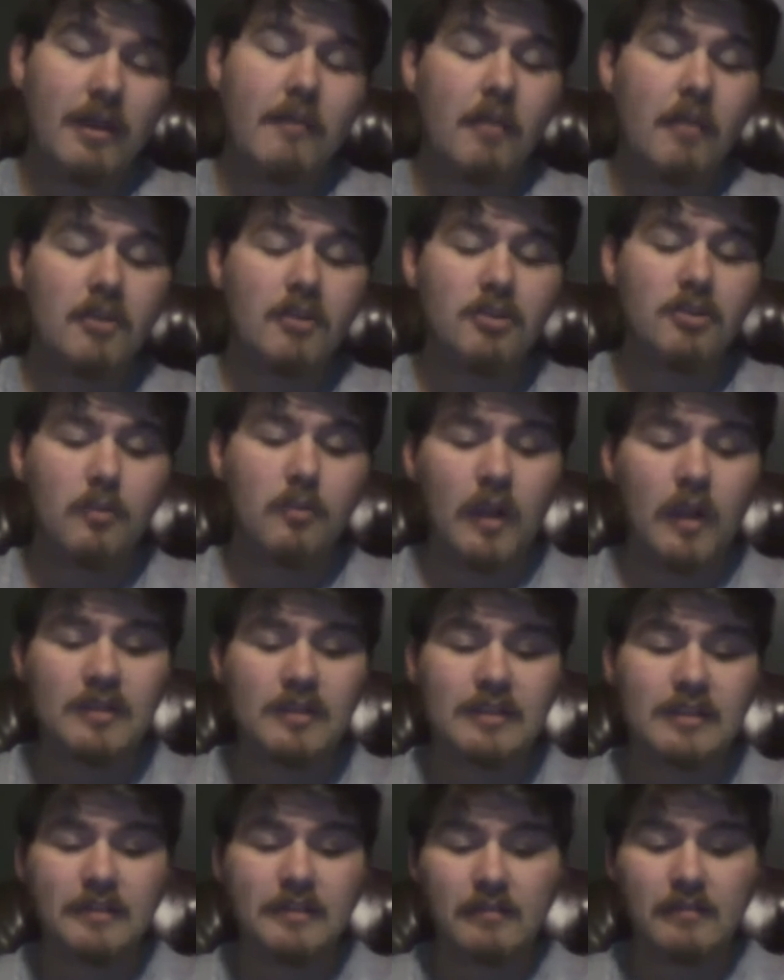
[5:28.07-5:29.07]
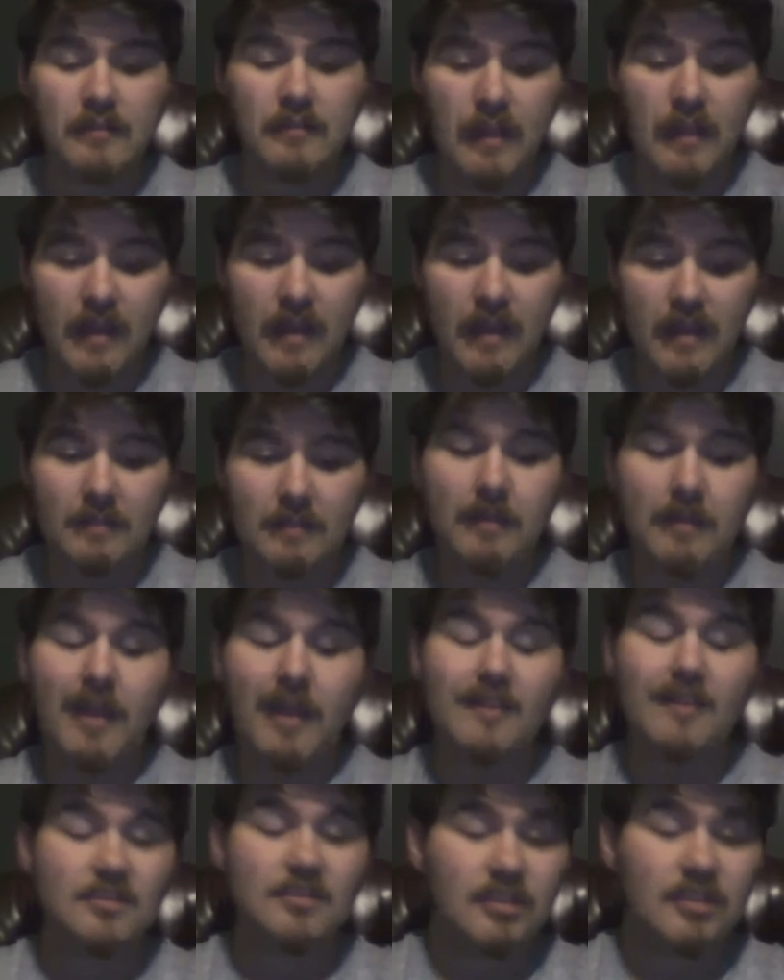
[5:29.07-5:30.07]
I'm also watching anime
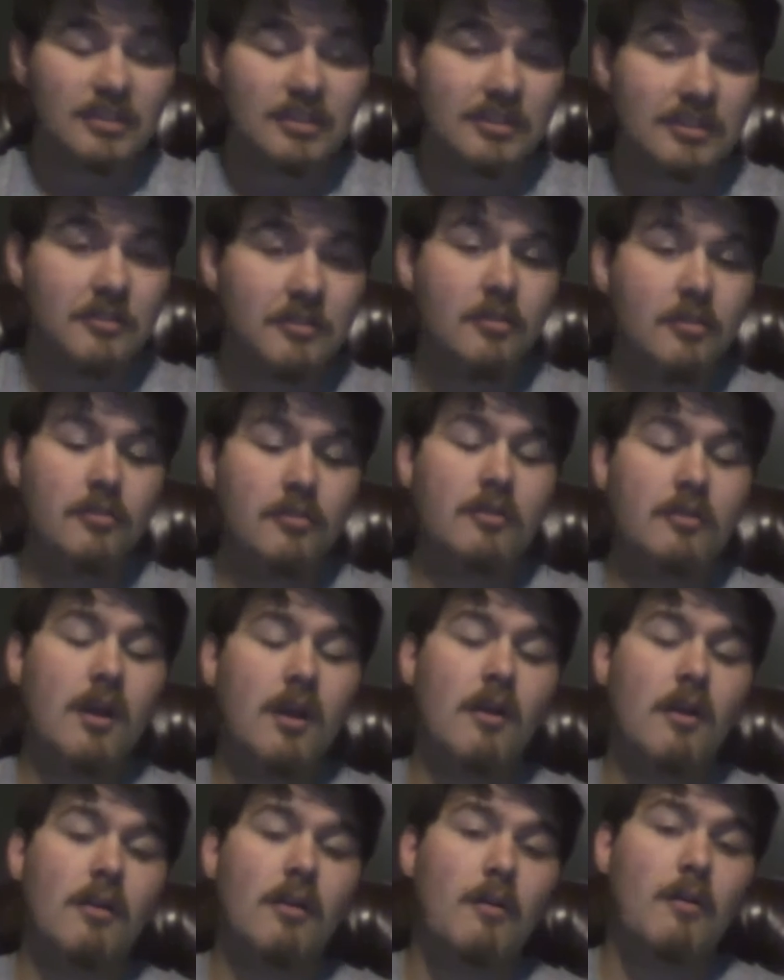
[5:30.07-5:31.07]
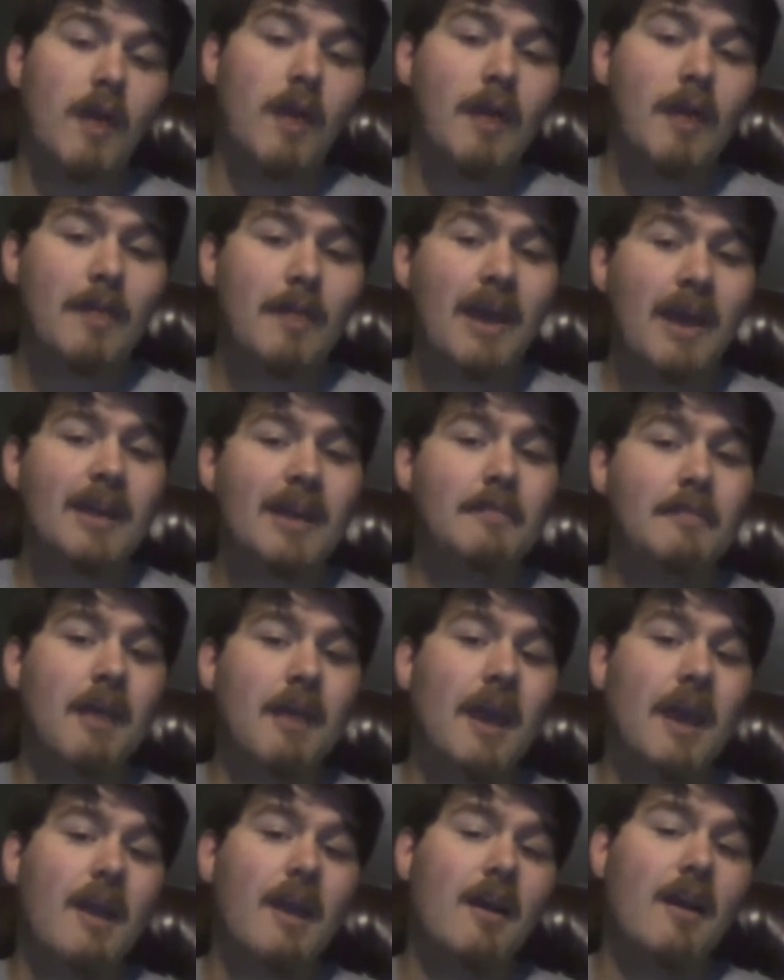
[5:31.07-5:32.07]
I suggested to y'all a while back in
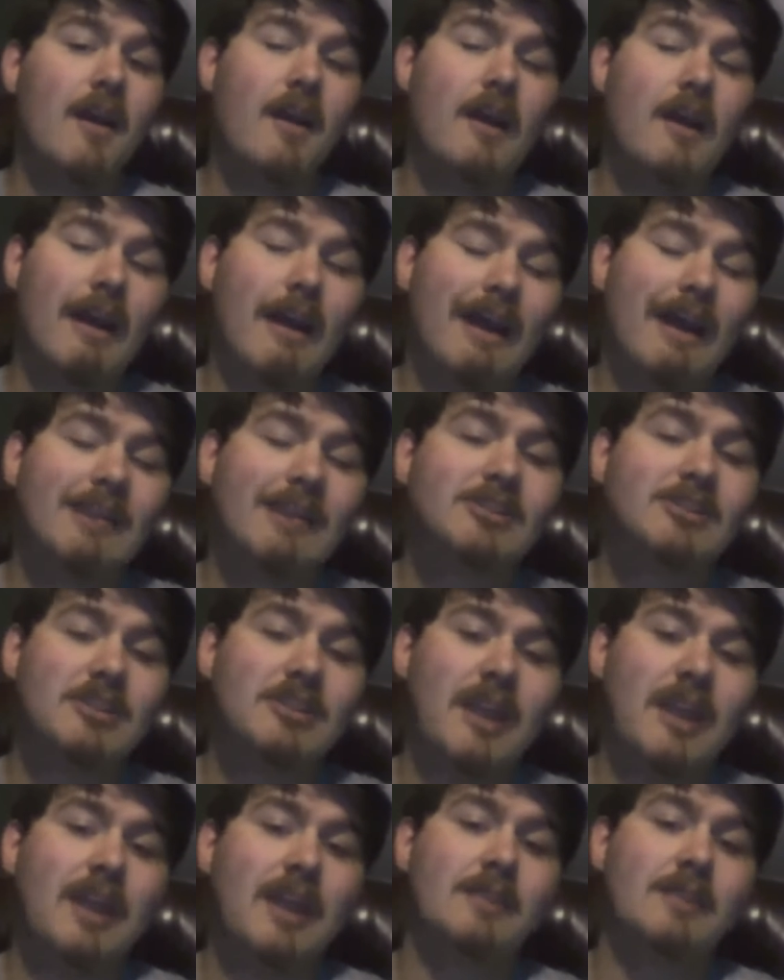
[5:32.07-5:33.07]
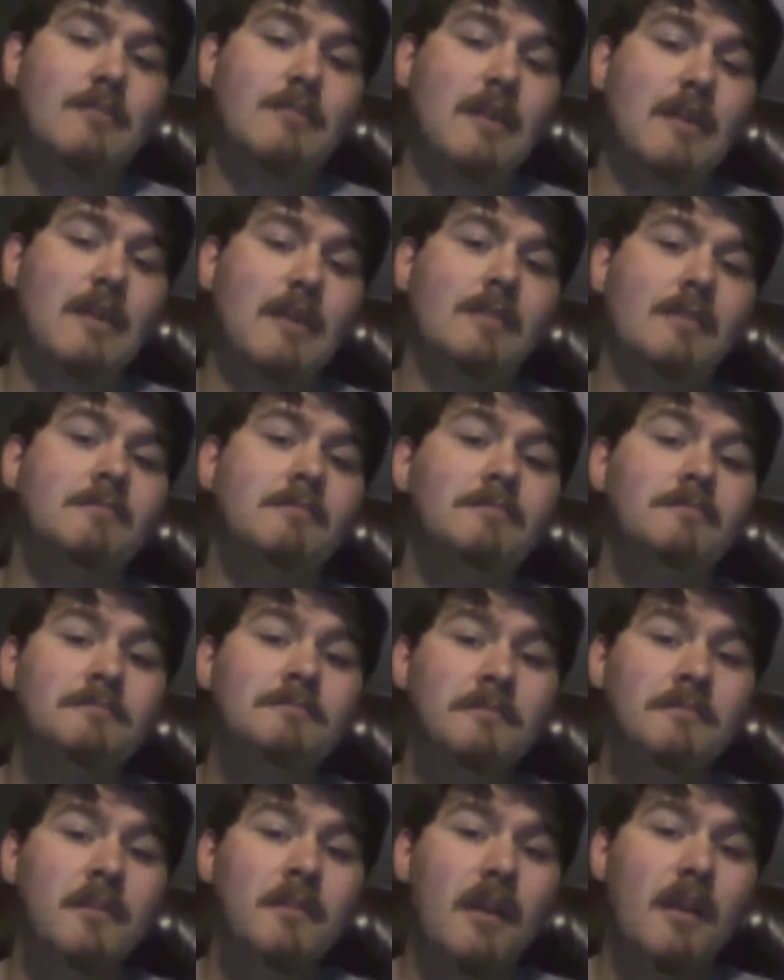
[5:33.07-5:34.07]
my uh, action anime
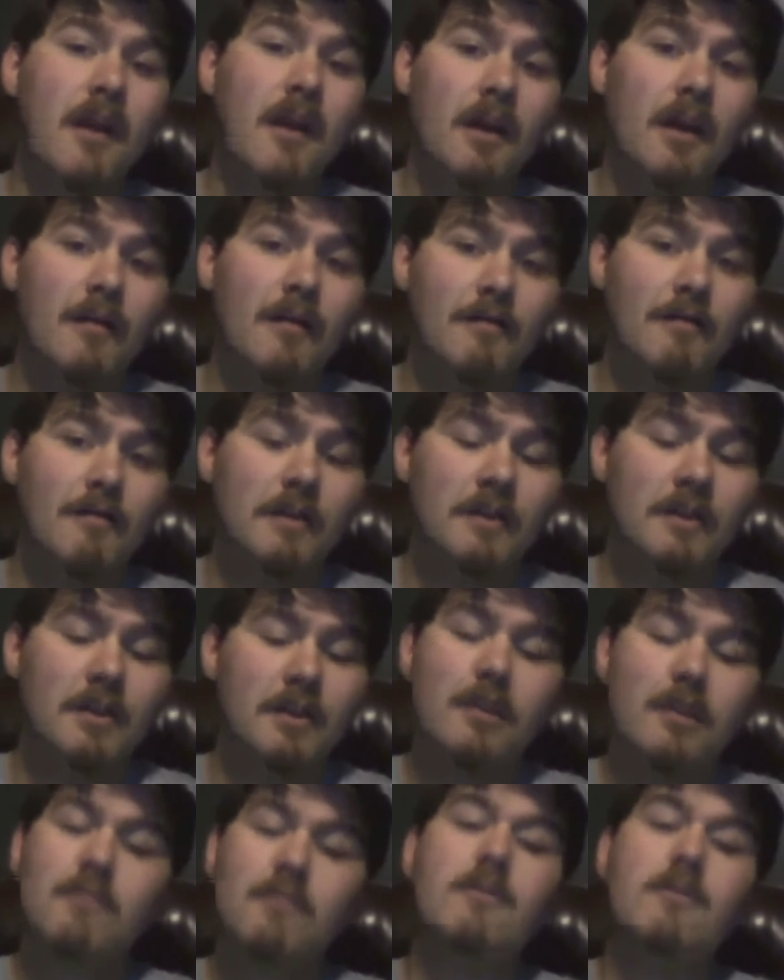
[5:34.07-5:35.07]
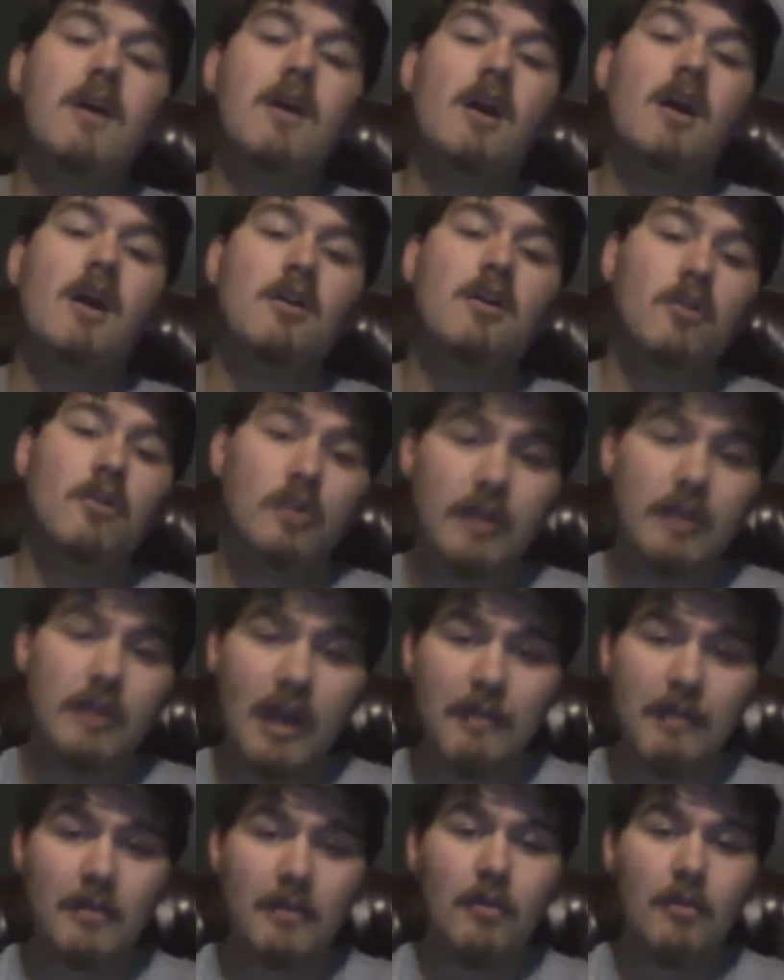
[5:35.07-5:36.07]
um, video, uh,
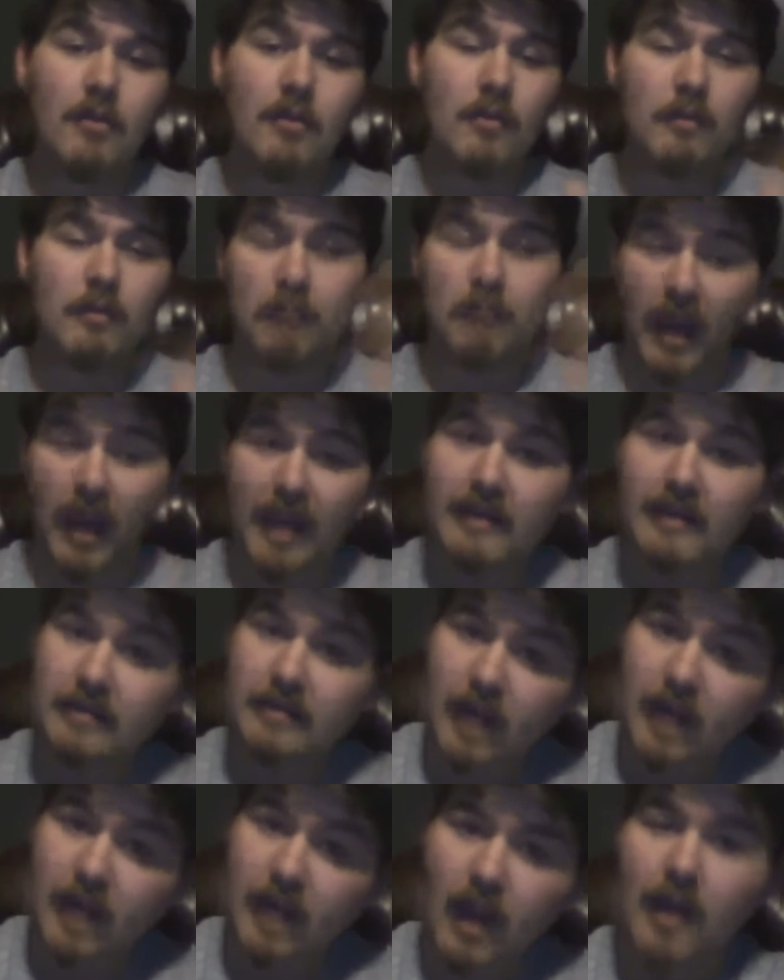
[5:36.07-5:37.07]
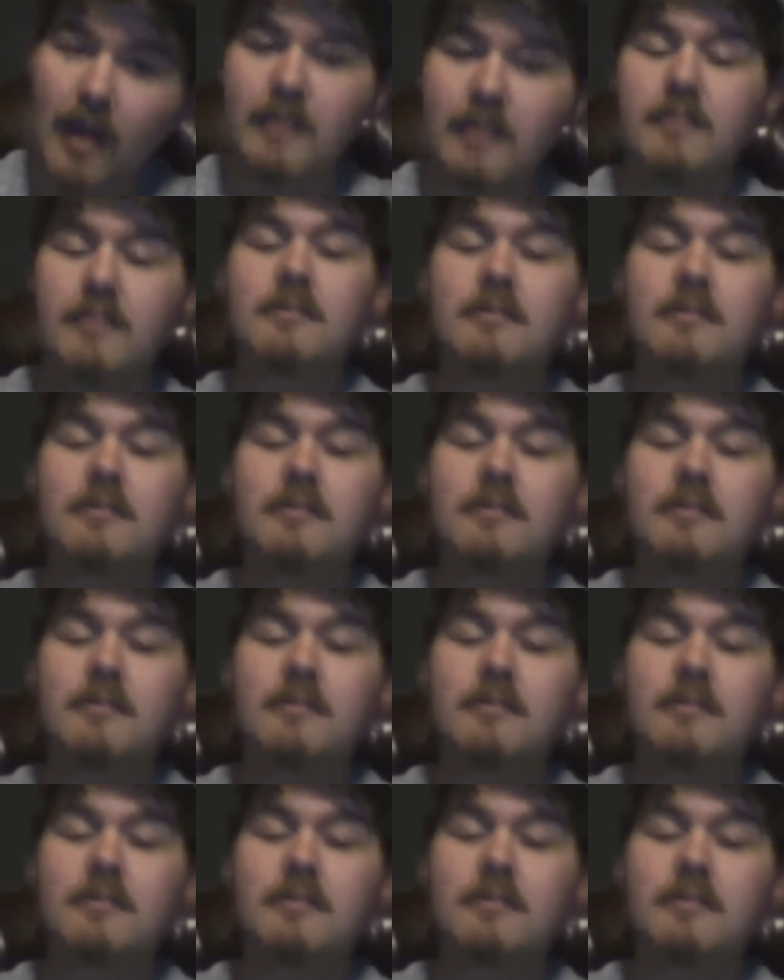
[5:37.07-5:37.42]
Kurigami or Black God.